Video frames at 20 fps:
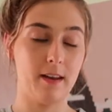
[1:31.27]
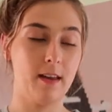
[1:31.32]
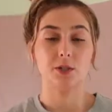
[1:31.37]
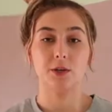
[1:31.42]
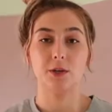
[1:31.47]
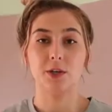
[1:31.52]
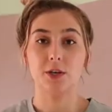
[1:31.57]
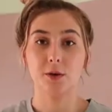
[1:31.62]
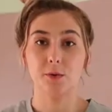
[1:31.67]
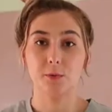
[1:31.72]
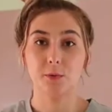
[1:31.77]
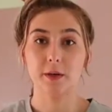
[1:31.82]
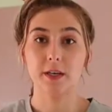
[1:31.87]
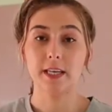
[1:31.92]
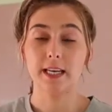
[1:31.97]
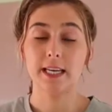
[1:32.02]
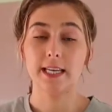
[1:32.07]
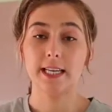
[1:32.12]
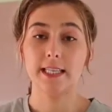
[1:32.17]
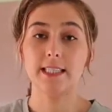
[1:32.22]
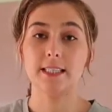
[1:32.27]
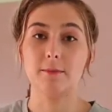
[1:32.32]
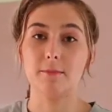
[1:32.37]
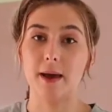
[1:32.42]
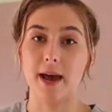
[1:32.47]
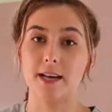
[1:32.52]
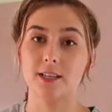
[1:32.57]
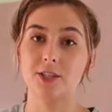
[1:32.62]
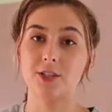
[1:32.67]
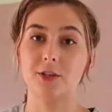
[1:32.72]
So you really need to
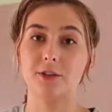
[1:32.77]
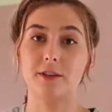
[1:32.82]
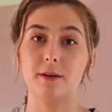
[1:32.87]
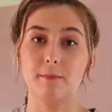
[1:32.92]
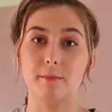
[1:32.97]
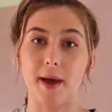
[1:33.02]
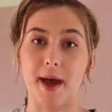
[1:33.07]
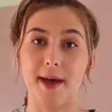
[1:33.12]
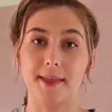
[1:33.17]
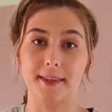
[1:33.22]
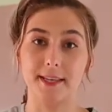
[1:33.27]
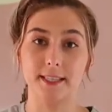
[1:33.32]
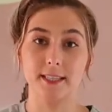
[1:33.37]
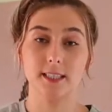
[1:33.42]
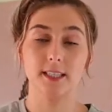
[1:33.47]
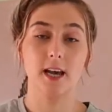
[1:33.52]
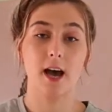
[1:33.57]
master the balance